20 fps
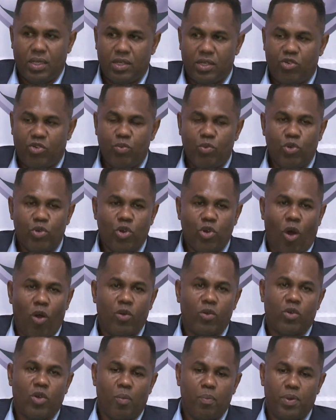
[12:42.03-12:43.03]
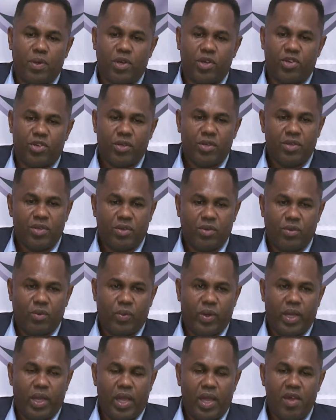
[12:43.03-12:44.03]
2 more knockout competitions,
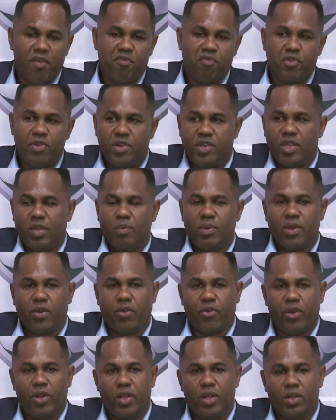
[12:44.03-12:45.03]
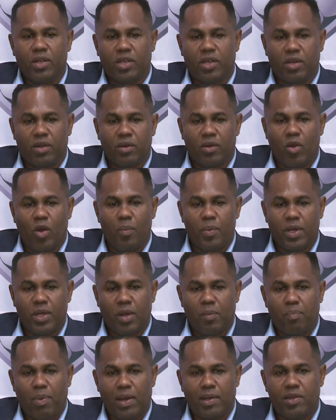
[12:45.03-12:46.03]
where every team in Grenada can come in
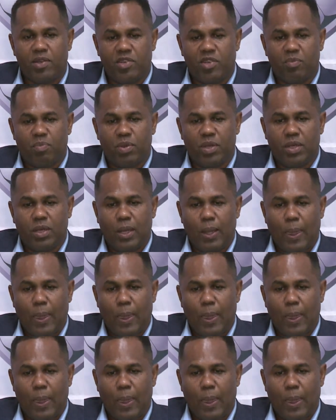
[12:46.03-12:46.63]
and participate.